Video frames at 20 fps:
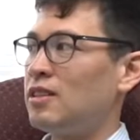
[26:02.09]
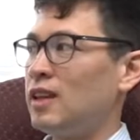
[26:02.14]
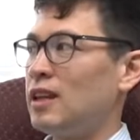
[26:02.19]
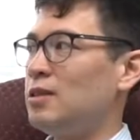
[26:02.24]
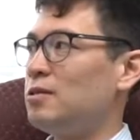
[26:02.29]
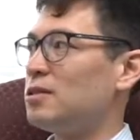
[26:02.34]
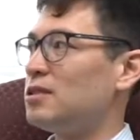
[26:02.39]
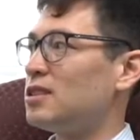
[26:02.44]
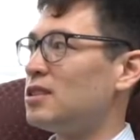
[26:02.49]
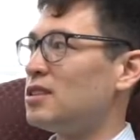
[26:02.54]

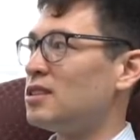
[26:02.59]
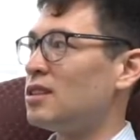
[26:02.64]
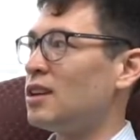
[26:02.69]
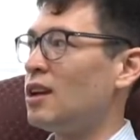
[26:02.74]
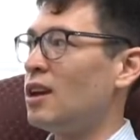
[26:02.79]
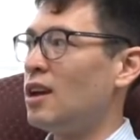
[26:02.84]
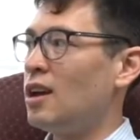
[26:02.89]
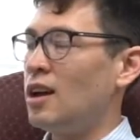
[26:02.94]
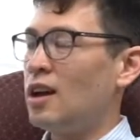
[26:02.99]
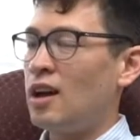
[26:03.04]
language is.
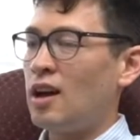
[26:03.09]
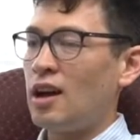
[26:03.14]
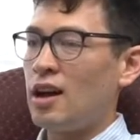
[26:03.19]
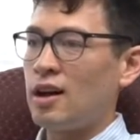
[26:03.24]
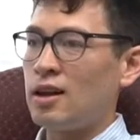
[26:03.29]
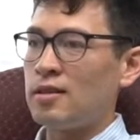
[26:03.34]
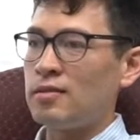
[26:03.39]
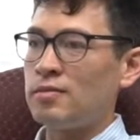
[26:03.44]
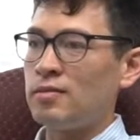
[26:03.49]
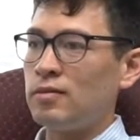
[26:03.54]

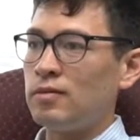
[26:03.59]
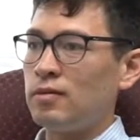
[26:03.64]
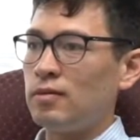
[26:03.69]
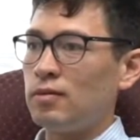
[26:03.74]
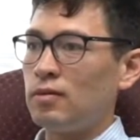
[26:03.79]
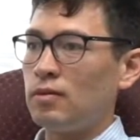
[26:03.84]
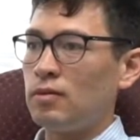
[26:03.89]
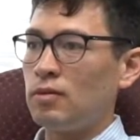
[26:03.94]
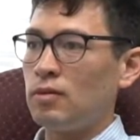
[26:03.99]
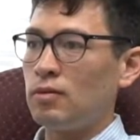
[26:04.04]

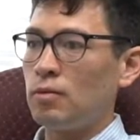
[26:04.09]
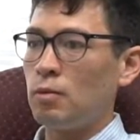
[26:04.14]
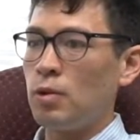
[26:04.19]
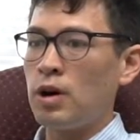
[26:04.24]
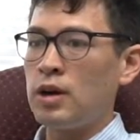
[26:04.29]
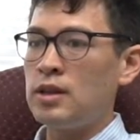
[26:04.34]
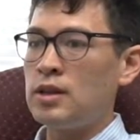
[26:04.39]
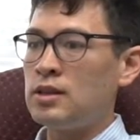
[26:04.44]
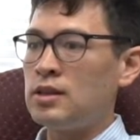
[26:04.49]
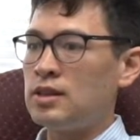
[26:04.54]

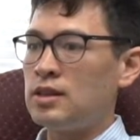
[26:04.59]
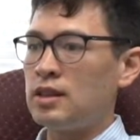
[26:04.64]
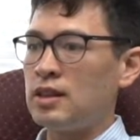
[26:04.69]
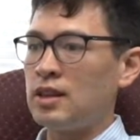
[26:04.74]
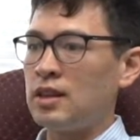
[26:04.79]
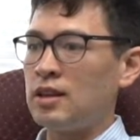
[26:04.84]
What is